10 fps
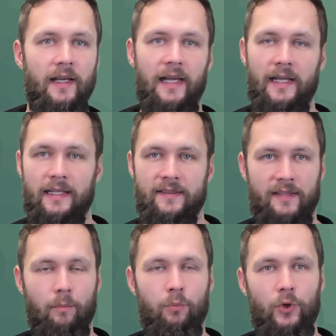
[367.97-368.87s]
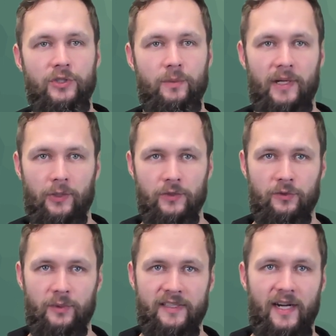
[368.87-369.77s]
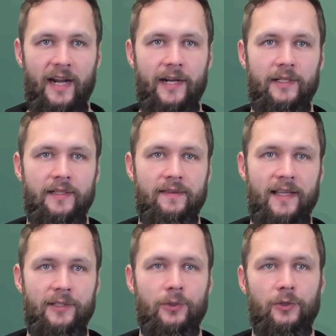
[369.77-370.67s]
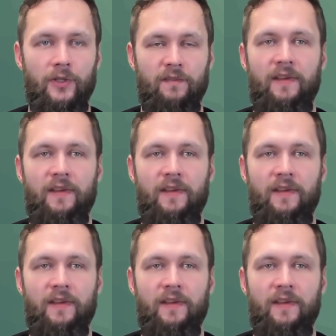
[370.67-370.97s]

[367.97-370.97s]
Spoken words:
and at some point you might also retire and then you're not